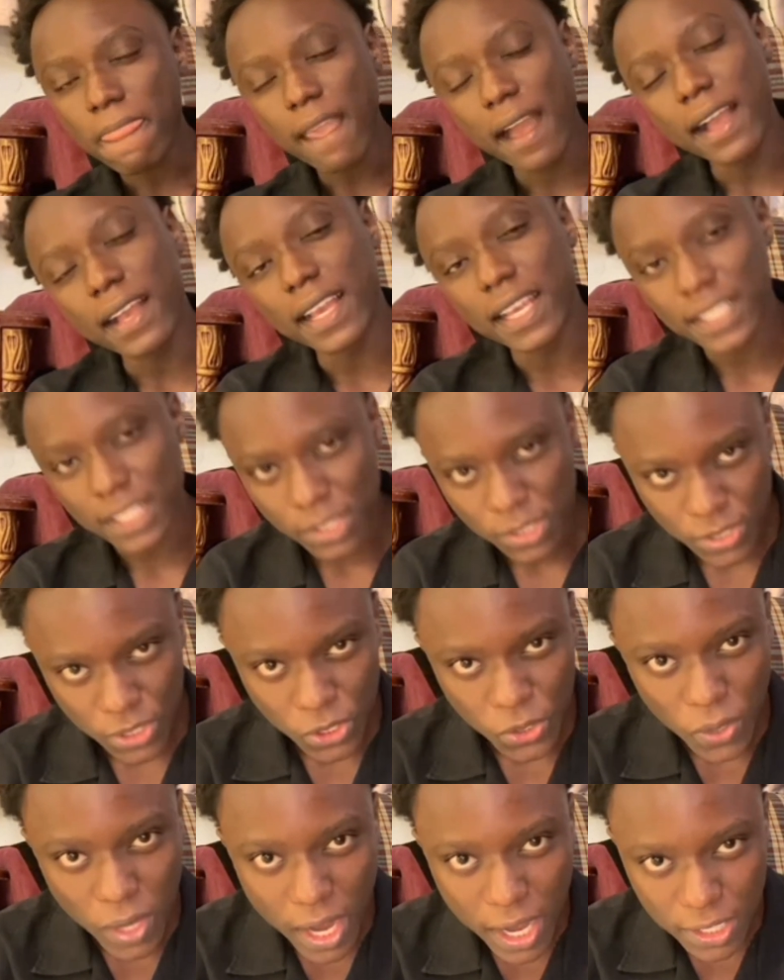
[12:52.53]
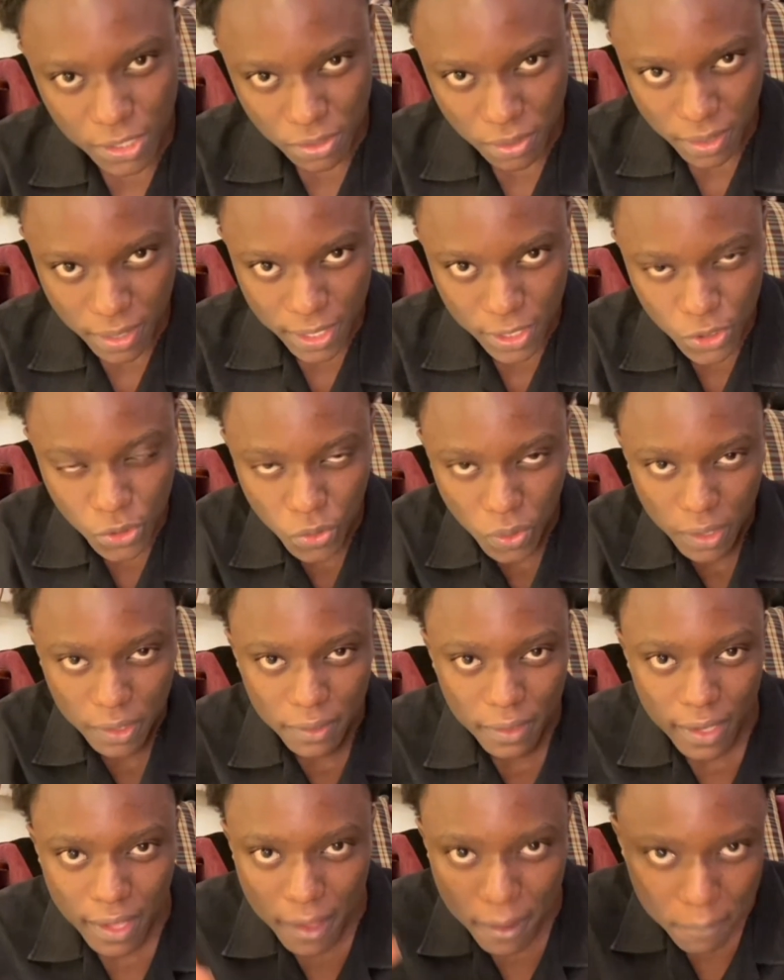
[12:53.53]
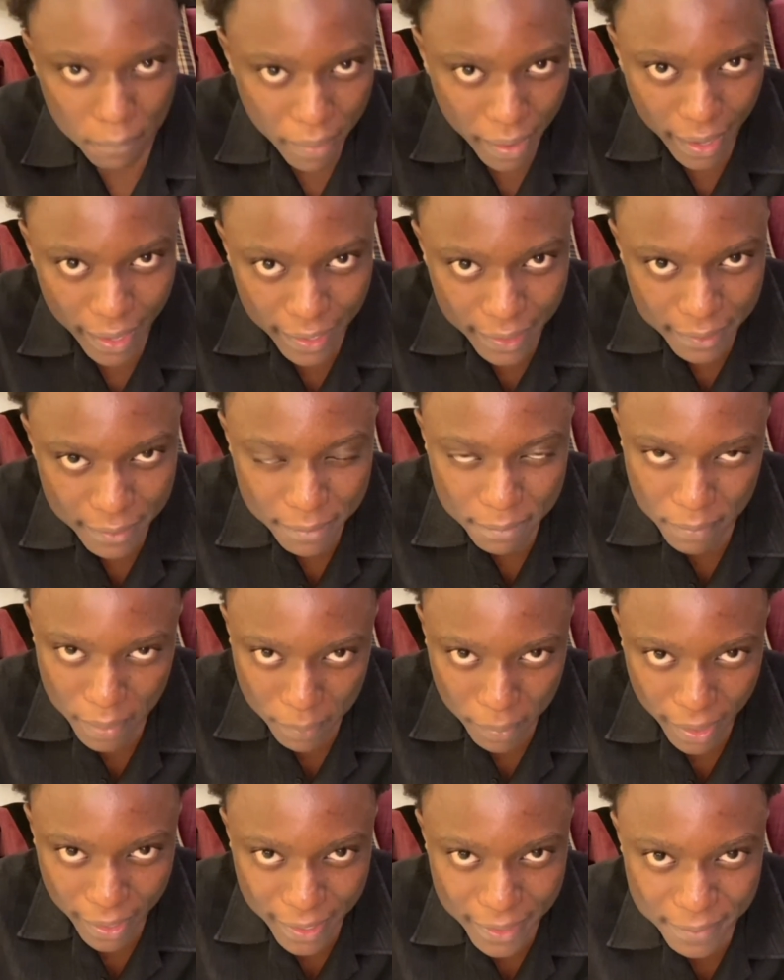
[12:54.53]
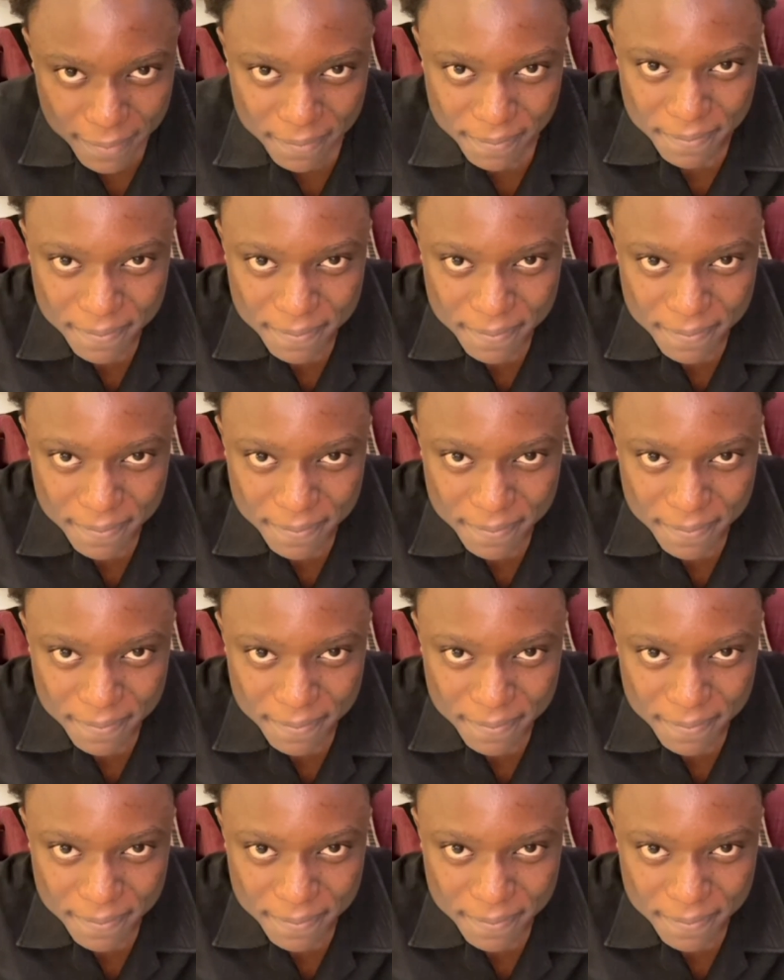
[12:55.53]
I guess I'll see you guys in the next one. Bye. Bye bye.